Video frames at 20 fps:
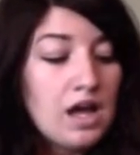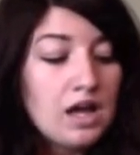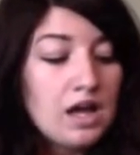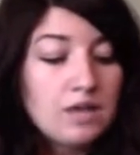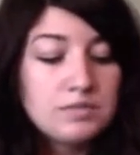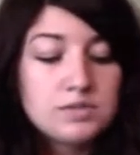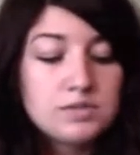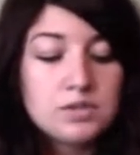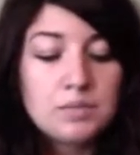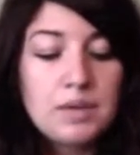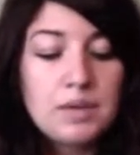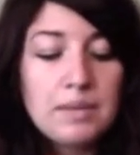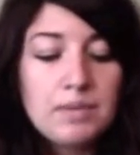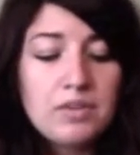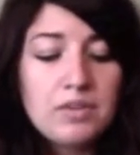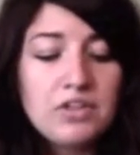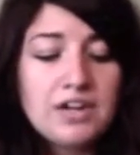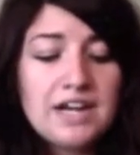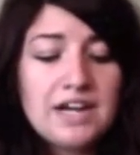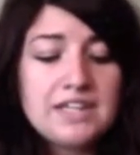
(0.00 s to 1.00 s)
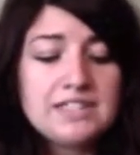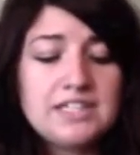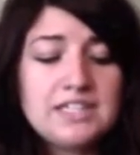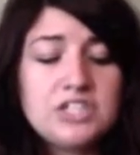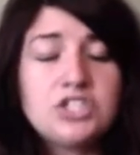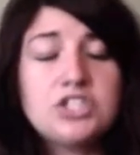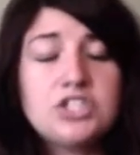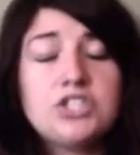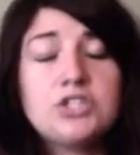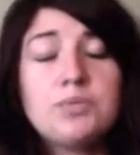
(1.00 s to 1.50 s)
So people in the United
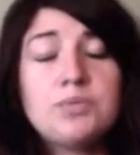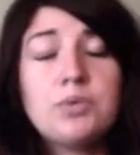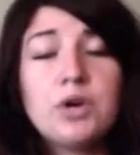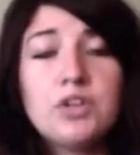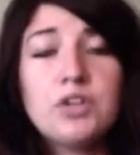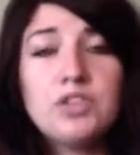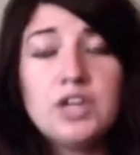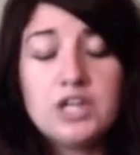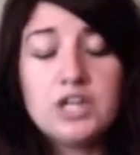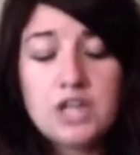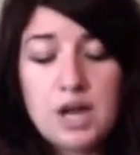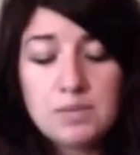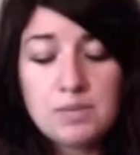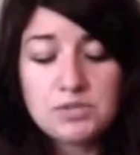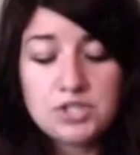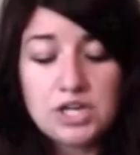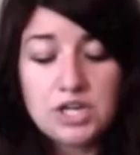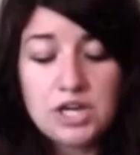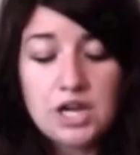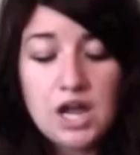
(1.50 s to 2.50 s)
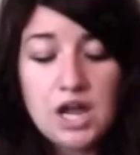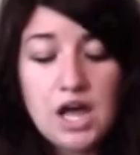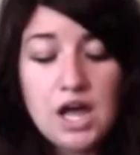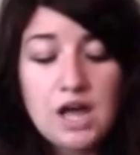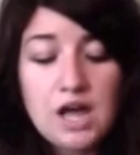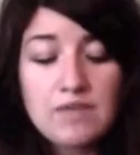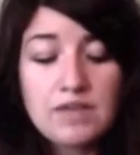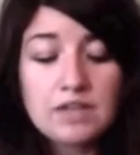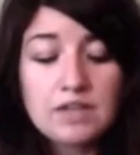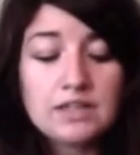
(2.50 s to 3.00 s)
States should support the adoption
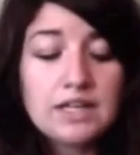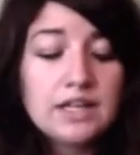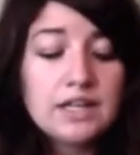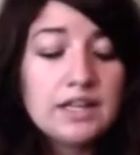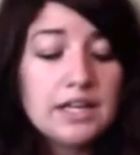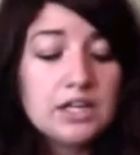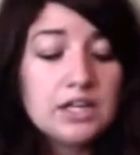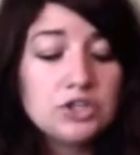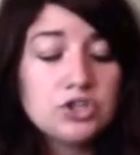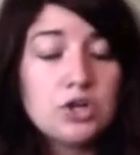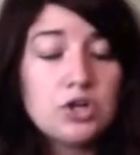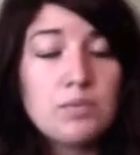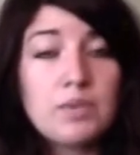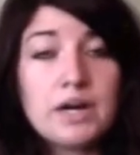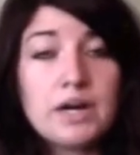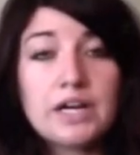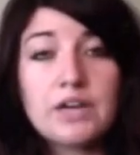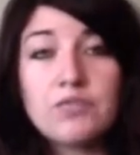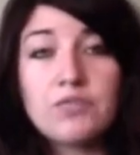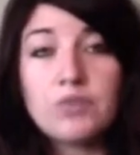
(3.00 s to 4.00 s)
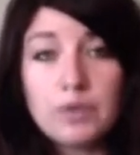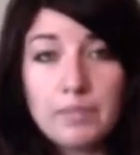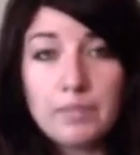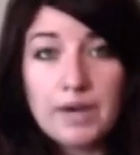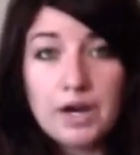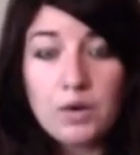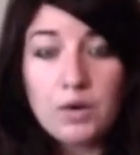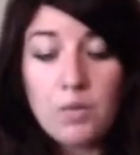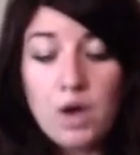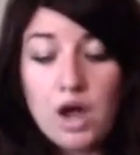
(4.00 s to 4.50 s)
of a legally controlled market for
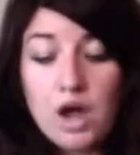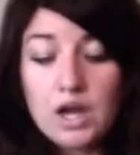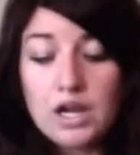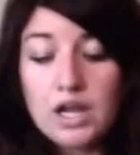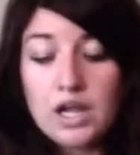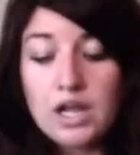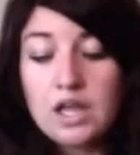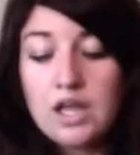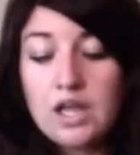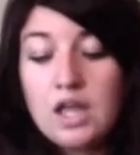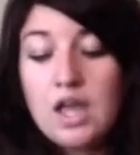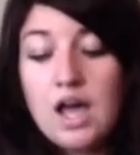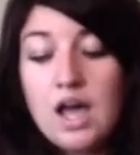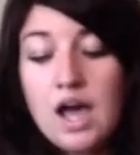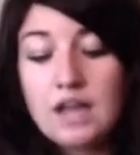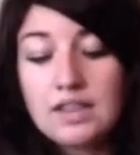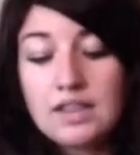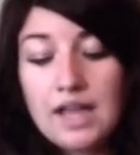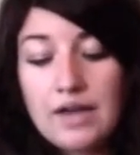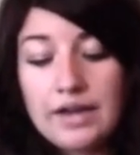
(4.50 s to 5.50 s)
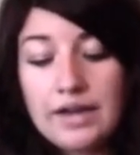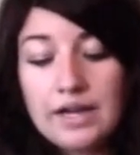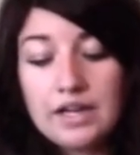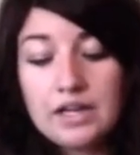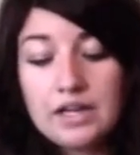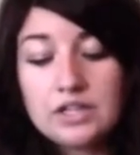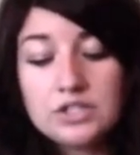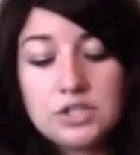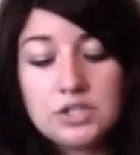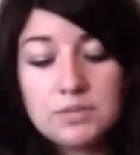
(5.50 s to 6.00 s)
marijuana,
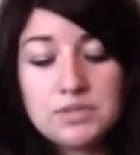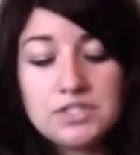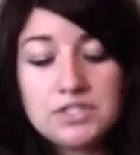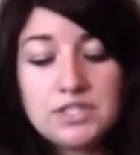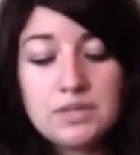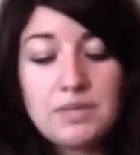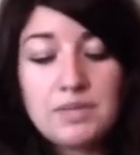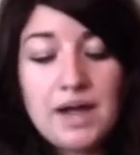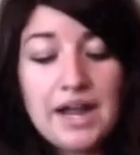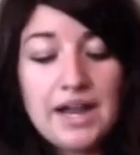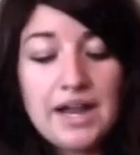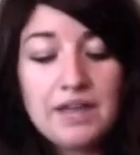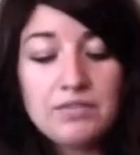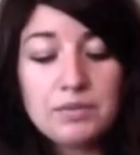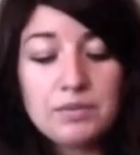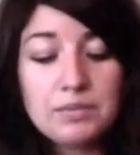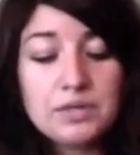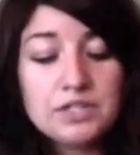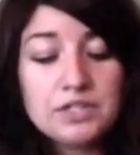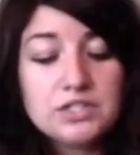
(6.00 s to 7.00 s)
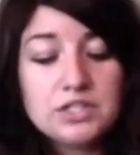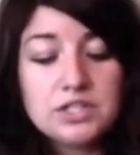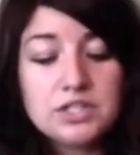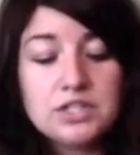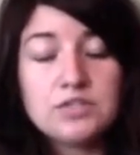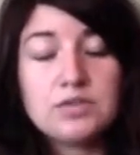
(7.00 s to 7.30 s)
allowing consumers to buy it for personal use